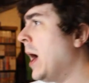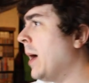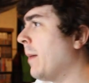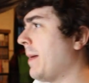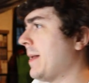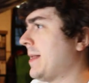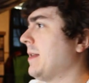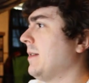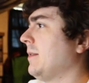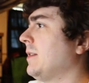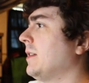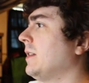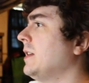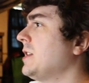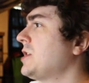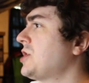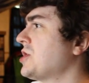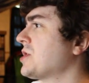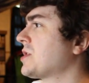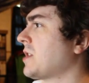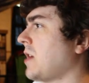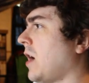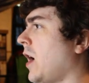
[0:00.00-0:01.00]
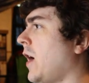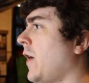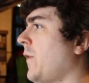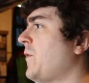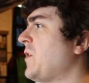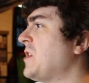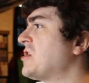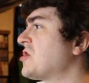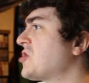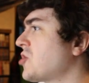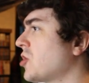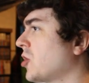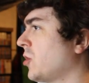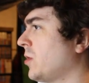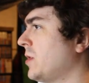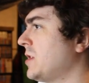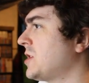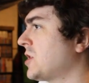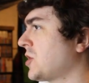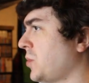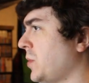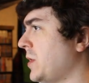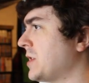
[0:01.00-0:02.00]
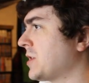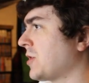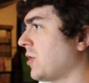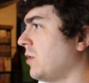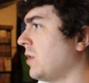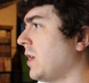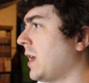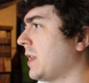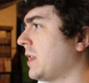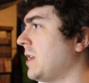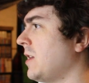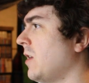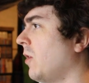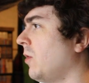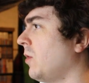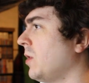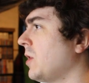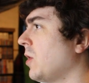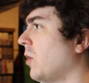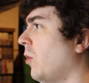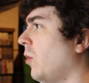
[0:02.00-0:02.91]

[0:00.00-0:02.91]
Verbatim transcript: but the delicious coffee and sugary sweets are not the only